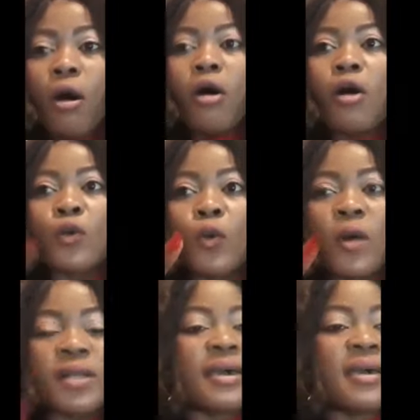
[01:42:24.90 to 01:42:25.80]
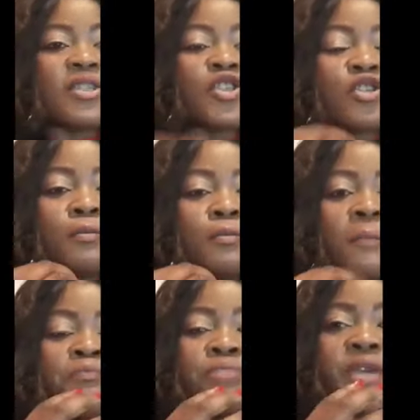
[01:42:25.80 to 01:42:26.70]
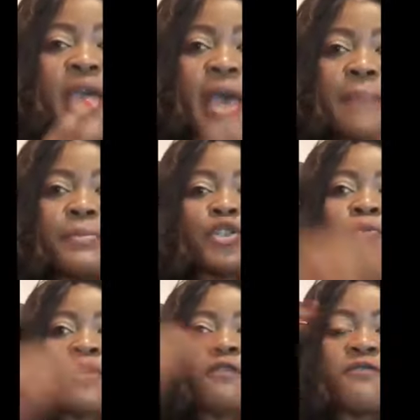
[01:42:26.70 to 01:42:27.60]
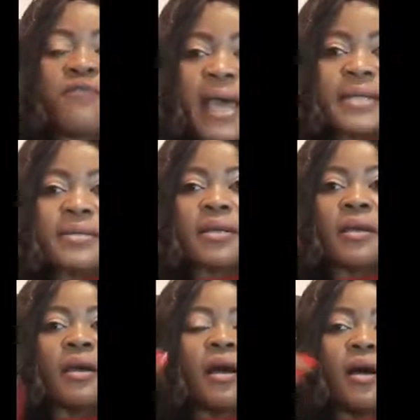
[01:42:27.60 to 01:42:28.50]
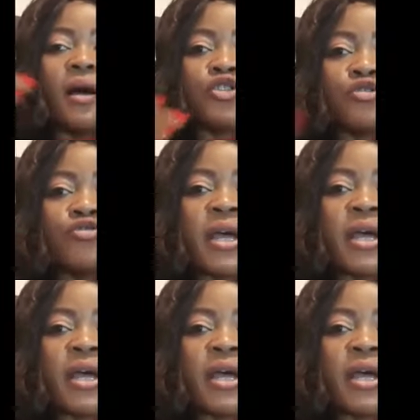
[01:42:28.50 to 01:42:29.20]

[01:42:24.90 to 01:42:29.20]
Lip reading: on quarter heads to be able to provide children,